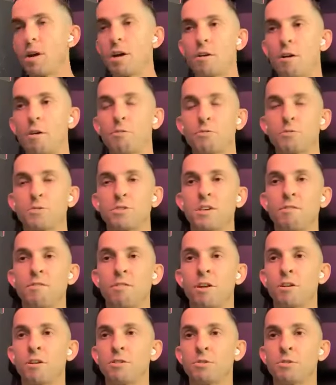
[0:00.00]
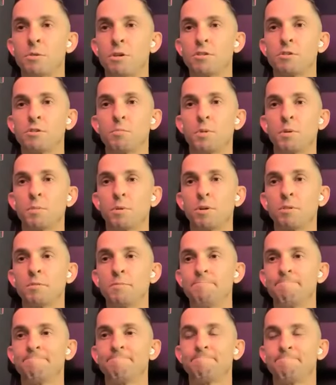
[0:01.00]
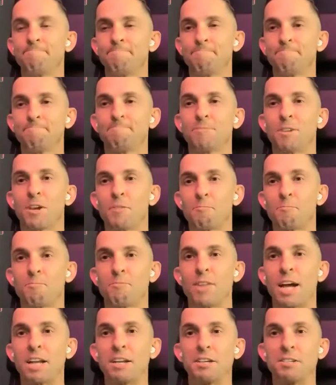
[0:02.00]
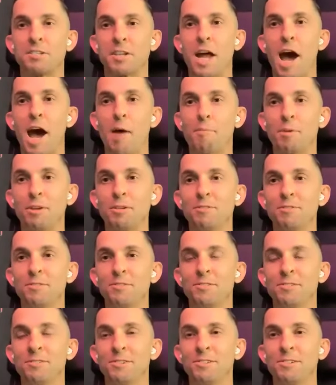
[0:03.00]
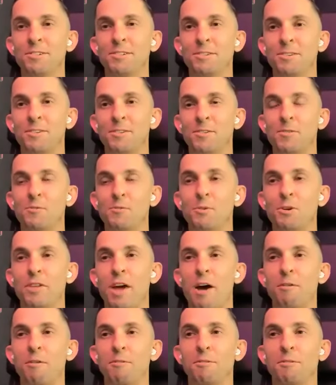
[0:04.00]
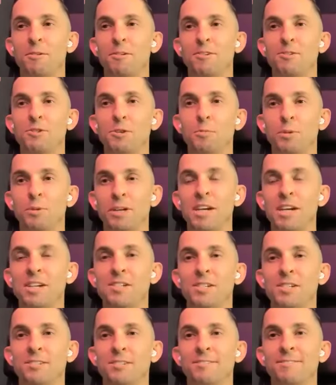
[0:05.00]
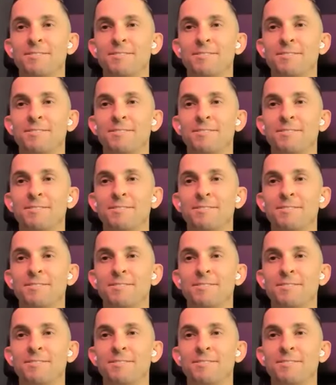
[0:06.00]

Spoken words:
growth was 722 people. That doesn't happen without duplication.